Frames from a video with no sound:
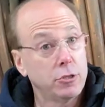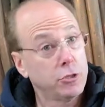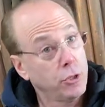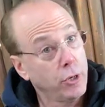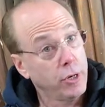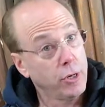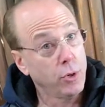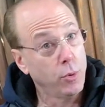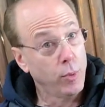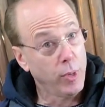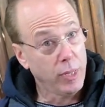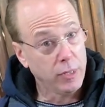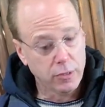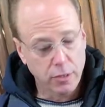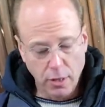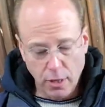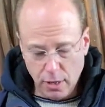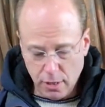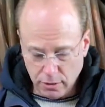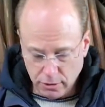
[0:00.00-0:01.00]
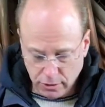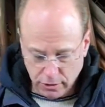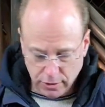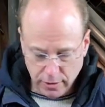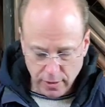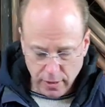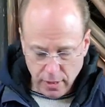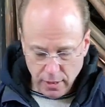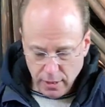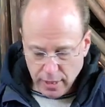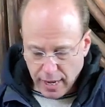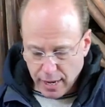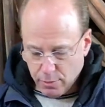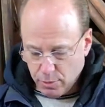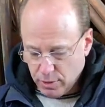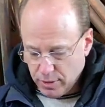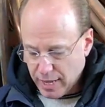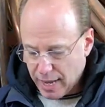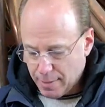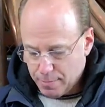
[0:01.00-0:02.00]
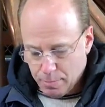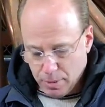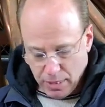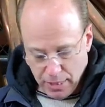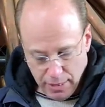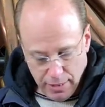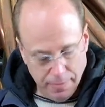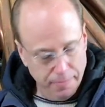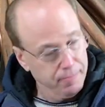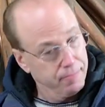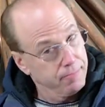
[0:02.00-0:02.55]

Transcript: trying to weld closed. That will not be